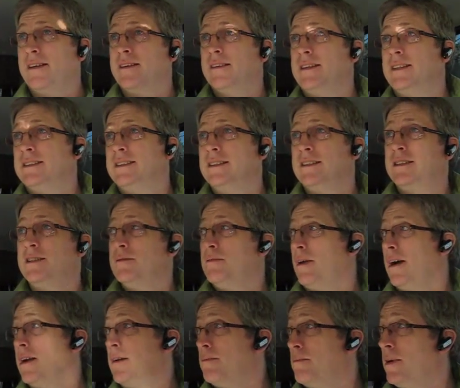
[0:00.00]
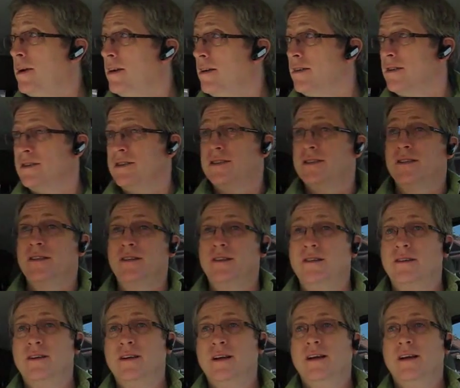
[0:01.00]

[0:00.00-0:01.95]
listened to my parents, and